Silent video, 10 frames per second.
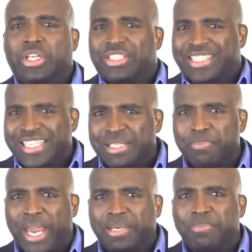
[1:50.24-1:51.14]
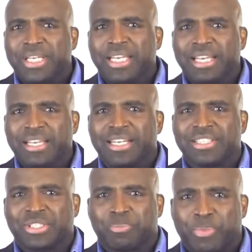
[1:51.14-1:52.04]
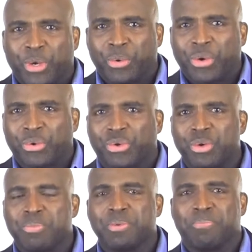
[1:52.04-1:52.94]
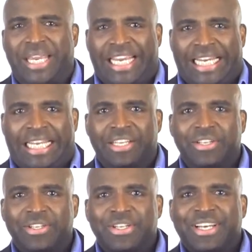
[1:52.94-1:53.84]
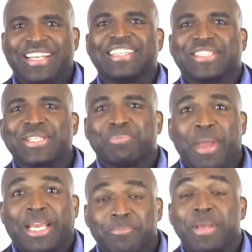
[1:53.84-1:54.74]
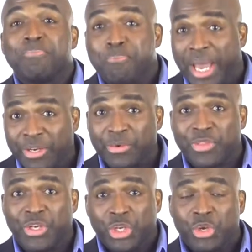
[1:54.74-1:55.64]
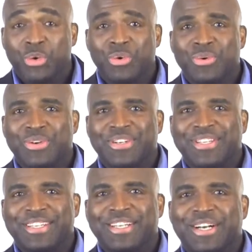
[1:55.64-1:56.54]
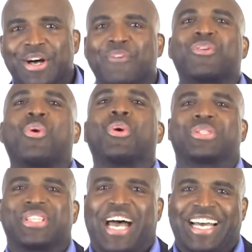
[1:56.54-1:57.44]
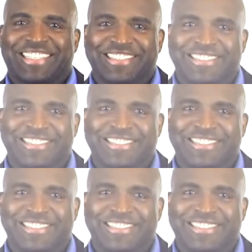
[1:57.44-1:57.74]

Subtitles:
Does this make me a superior human being? Does this make me better than you? Of course not.